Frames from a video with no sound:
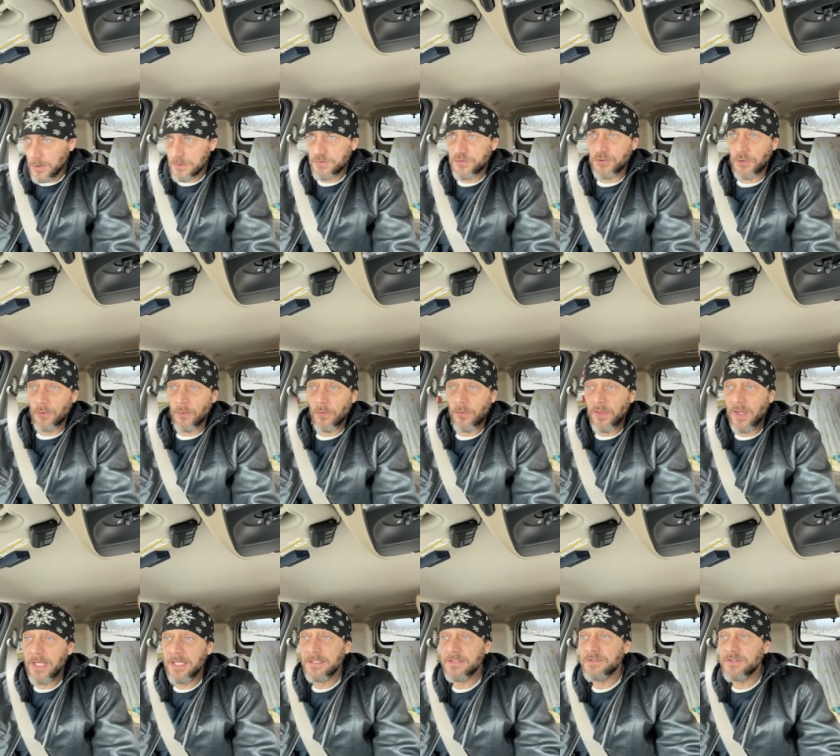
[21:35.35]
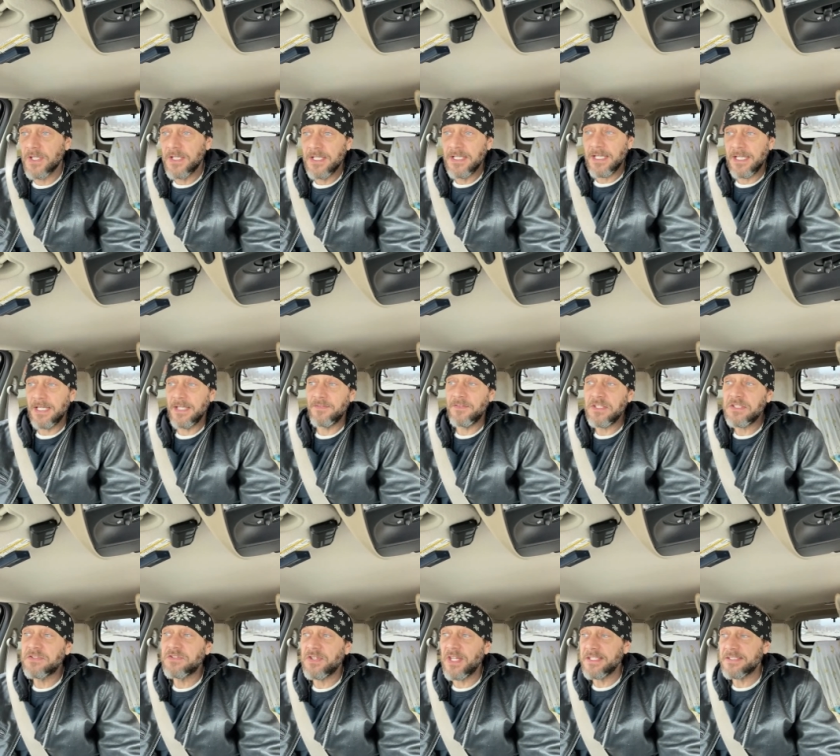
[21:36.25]
certain things, and these
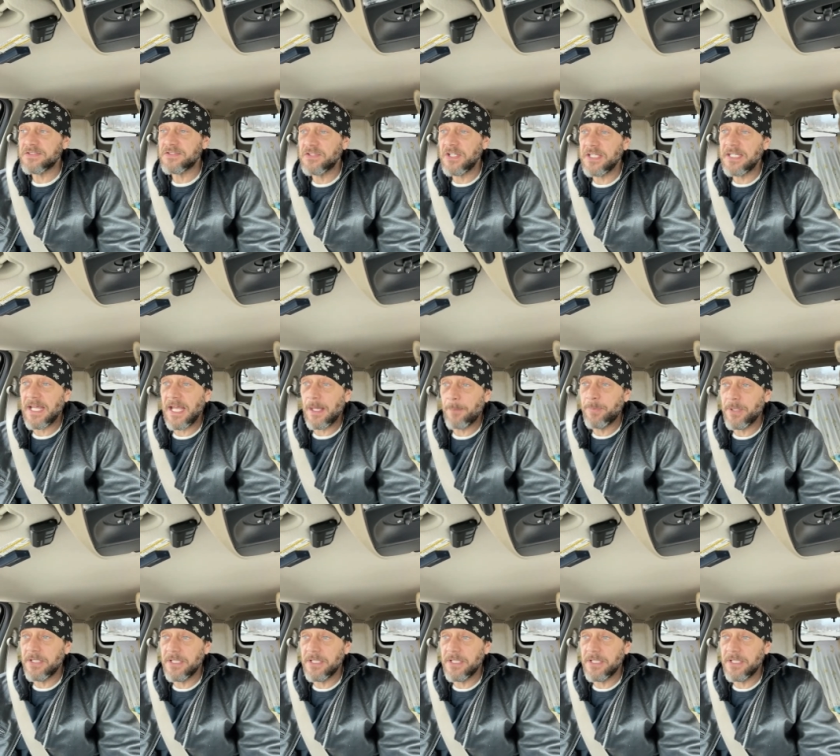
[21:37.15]
things did happen.